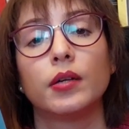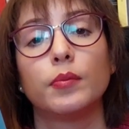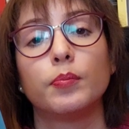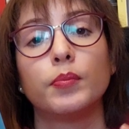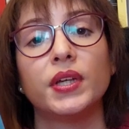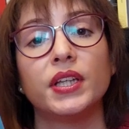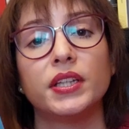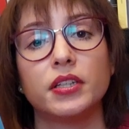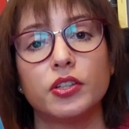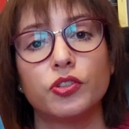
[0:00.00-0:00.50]

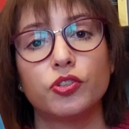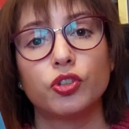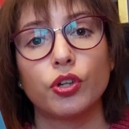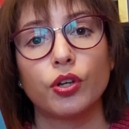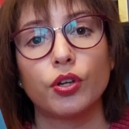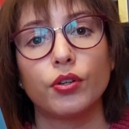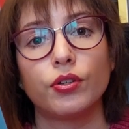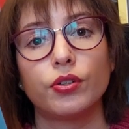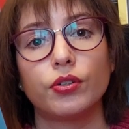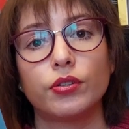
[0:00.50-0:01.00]
meet each
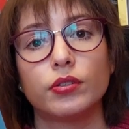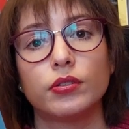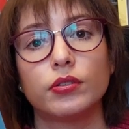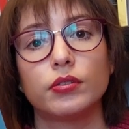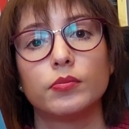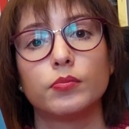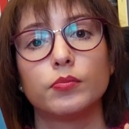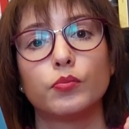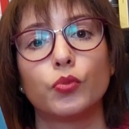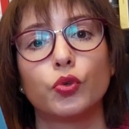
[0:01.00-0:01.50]
other
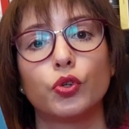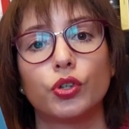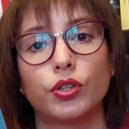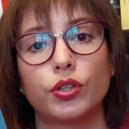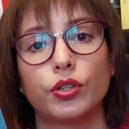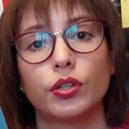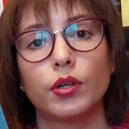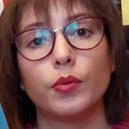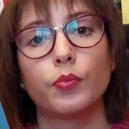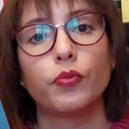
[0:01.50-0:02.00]

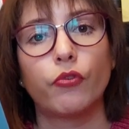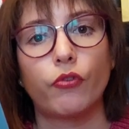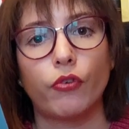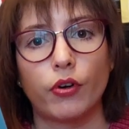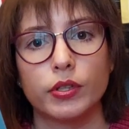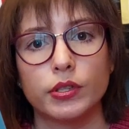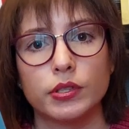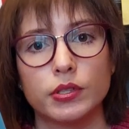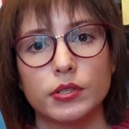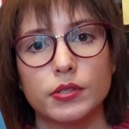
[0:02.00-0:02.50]
more up
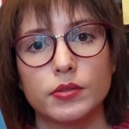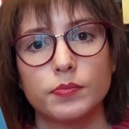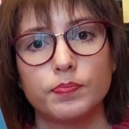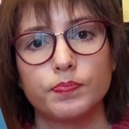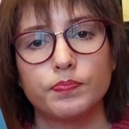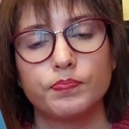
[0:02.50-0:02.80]
front.